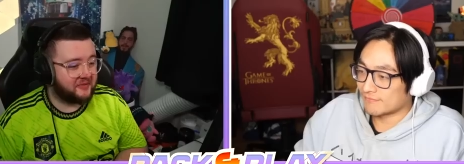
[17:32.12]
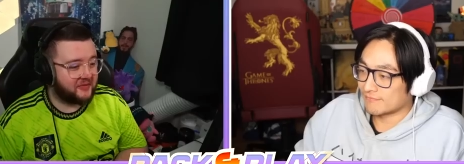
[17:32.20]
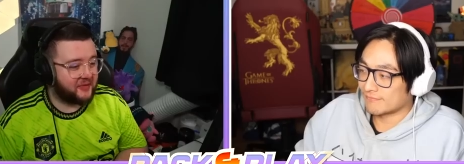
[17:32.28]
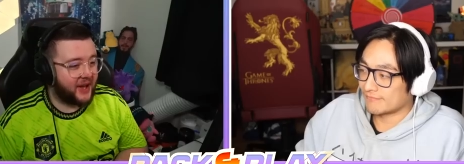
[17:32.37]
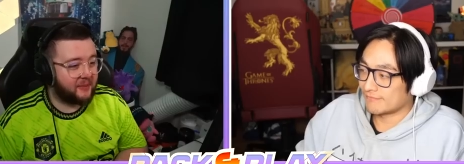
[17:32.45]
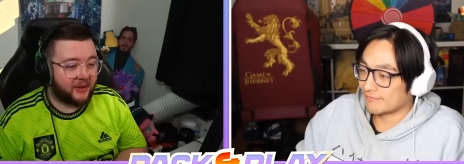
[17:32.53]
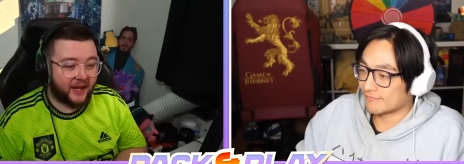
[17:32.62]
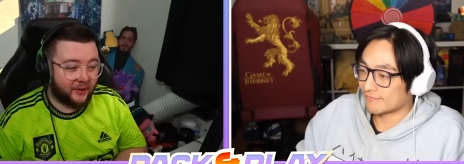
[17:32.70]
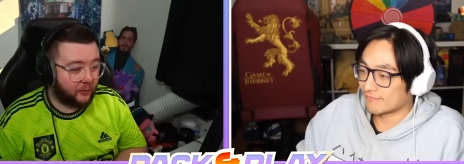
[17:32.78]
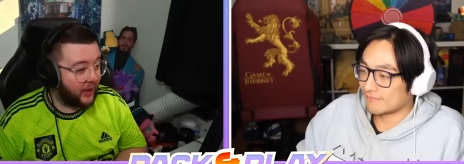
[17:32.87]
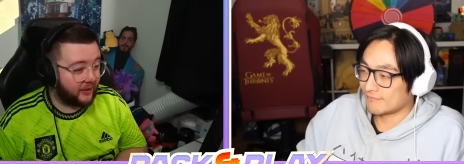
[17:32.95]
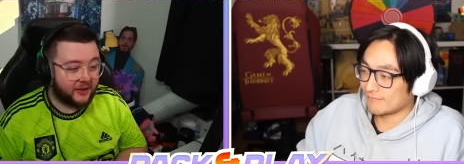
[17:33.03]
Speaker 1: Fair play.
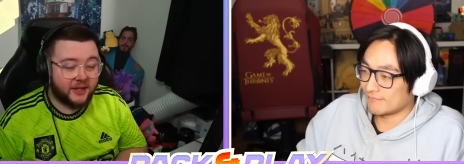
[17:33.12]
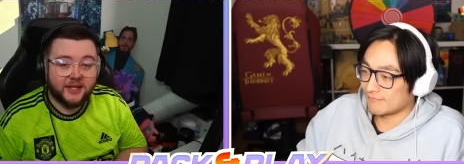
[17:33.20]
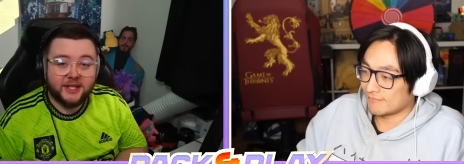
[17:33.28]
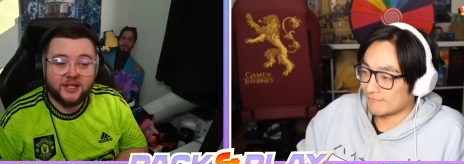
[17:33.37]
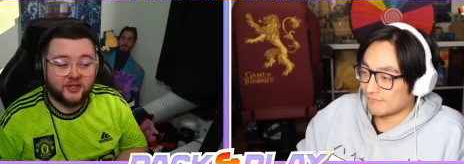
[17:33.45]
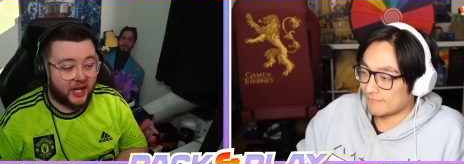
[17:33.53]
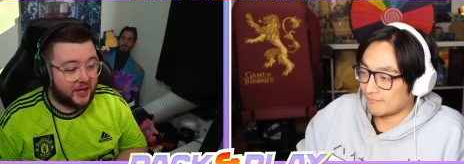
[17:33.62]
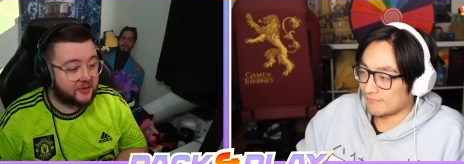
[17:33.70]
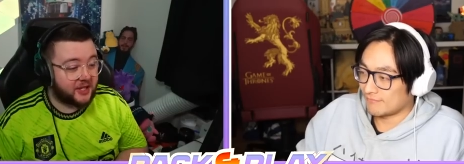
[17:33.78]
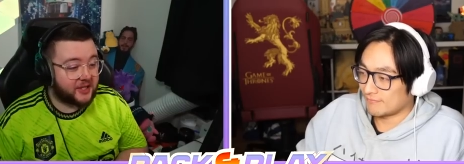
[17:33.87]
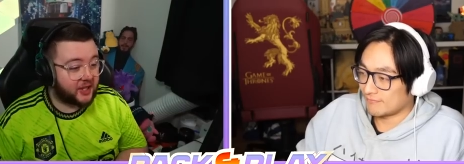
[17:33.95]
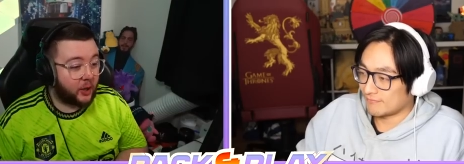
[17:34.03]
Well, James
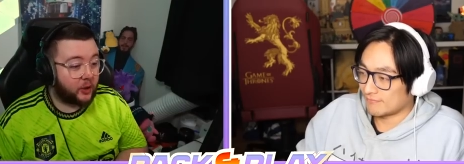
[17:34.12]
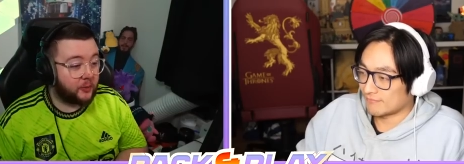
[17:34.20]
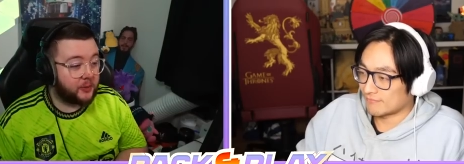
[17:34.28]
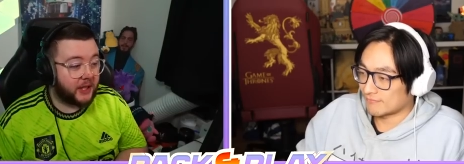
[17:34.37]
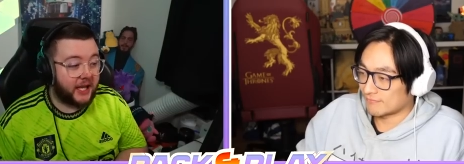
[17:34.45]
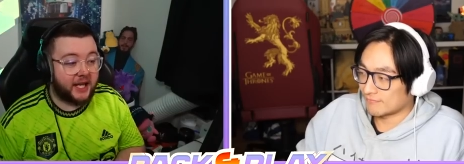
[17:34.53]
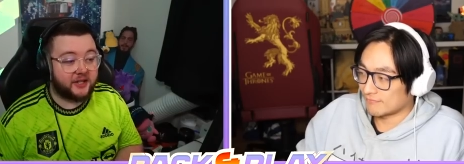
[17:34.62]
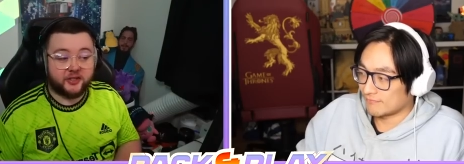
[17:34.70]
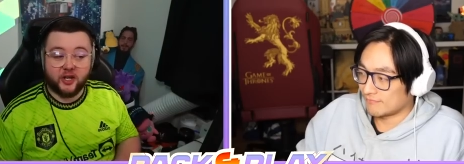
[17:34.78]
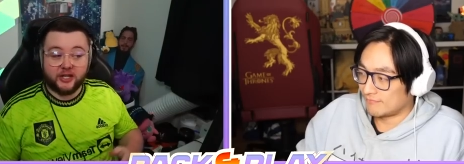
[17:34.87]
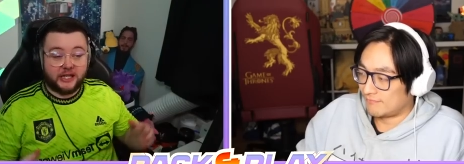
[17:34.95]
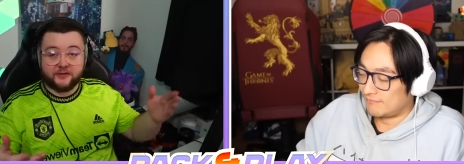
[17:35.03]
needs to go complete his
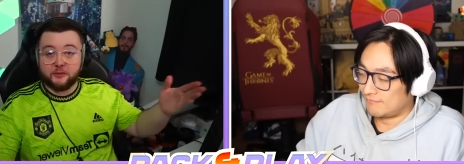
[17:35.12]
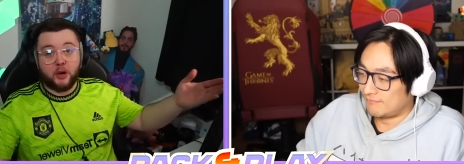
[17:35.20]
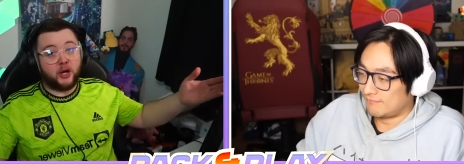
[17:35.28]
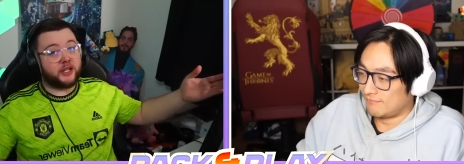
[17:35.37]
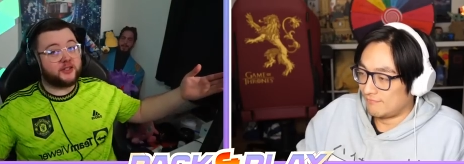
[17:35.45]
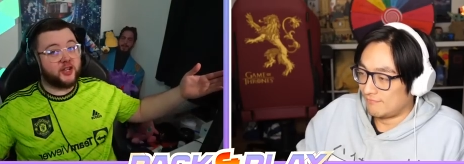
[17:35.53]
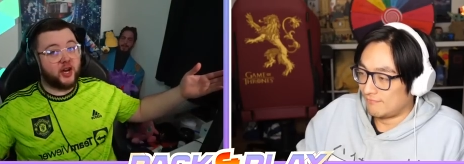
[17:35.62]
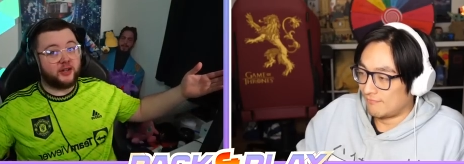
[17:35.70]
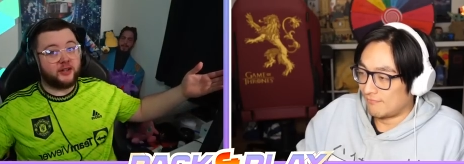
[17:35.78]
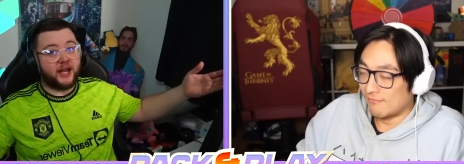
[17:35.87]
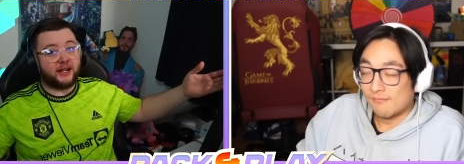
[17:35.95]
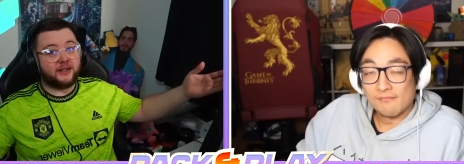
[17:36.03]
side after mine is
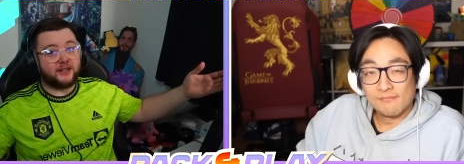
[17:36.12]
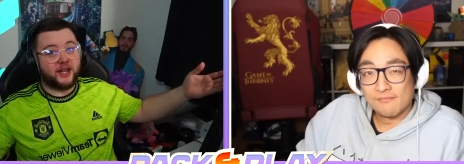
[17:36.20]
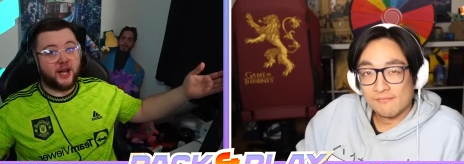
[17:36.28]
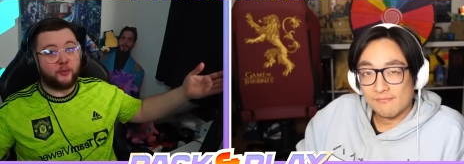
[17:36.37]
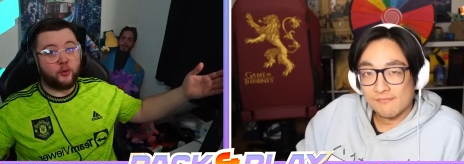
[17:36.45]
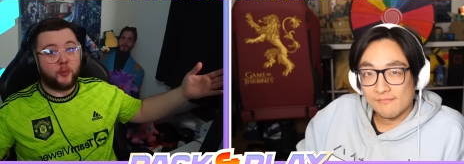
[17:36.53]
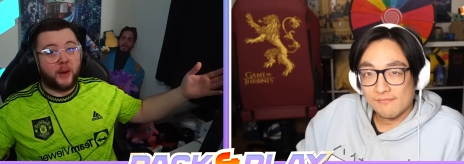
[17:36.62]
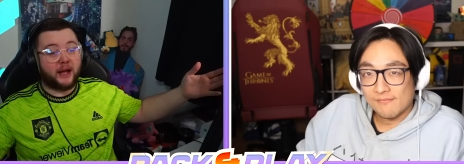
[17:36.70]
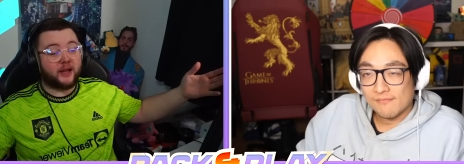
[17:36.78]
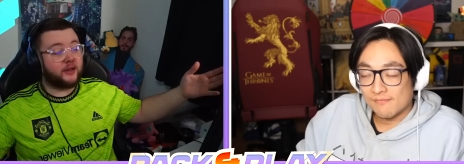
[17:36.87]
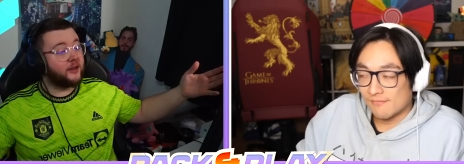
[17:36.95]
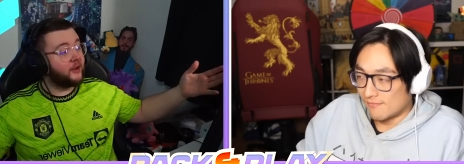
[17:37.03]
done, and uh, we'll be
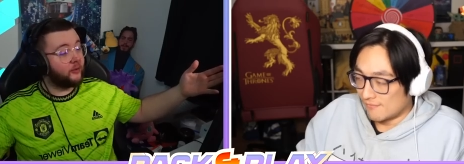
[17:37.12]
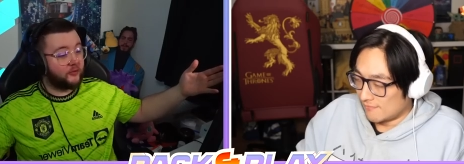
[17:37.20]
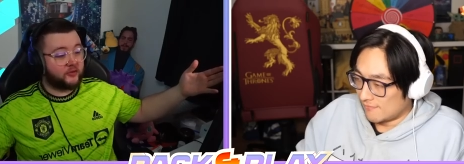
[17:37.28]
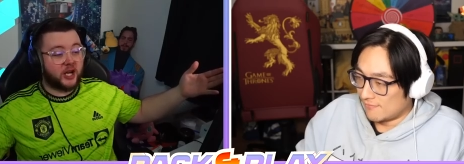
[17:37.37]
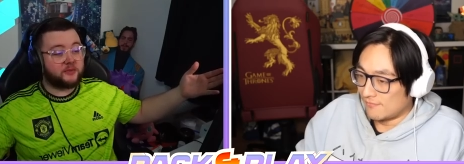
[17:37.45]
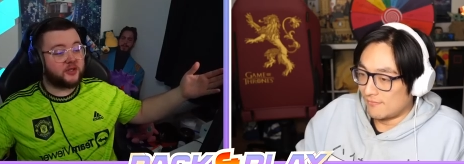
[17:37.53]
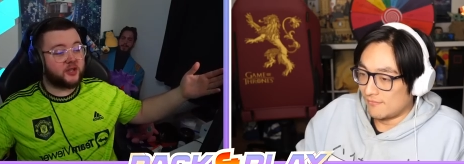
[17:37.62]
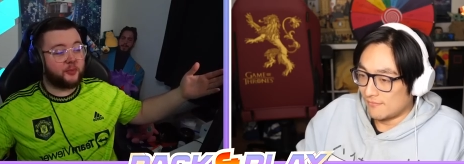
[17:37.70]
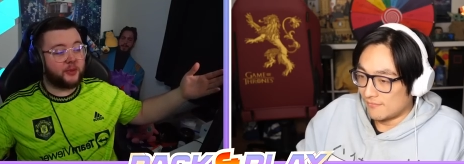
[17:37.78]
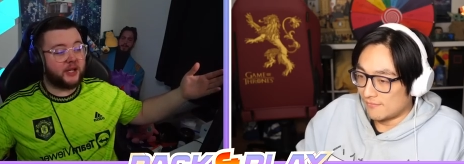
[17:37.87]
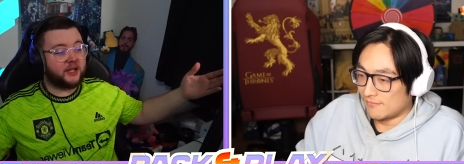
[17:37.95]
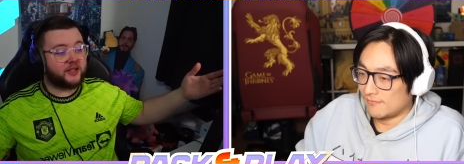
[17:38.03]
back with James's
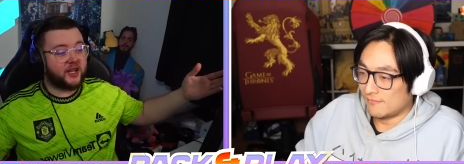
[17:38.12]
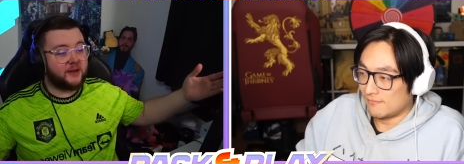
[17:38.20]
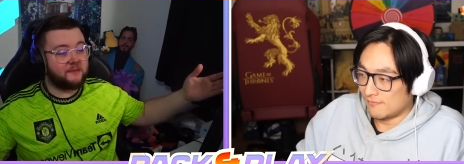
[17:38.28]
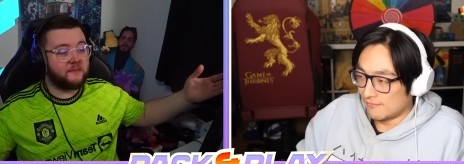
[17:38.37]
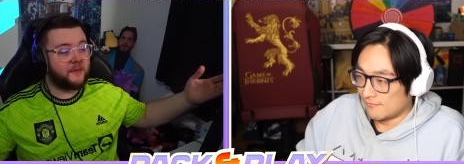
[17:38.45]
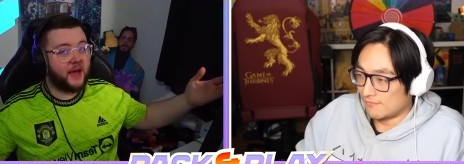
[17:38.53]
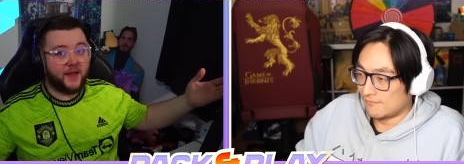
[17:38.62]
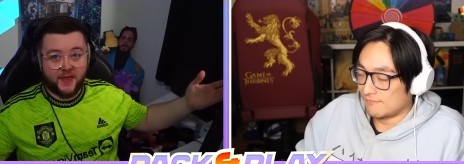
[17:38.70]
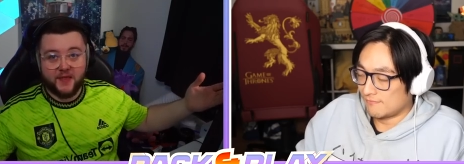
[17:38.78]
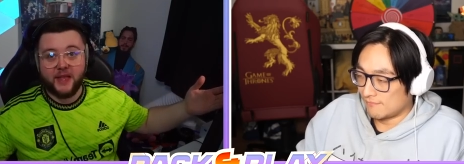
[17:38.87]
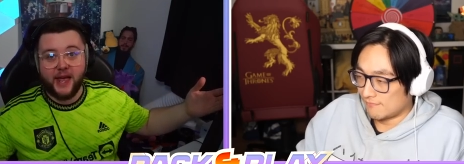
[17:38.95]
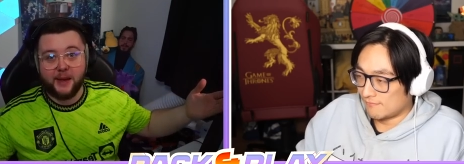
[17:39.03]
completed team and then
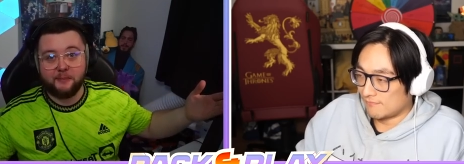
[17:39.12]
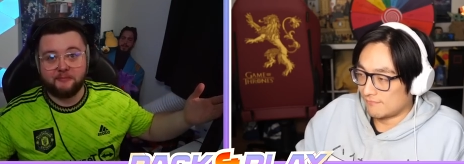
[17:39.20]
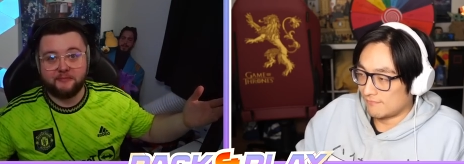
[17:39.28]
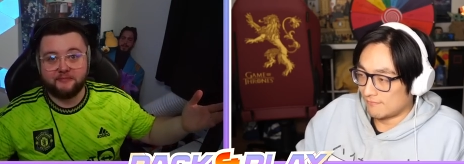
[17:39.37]
the game.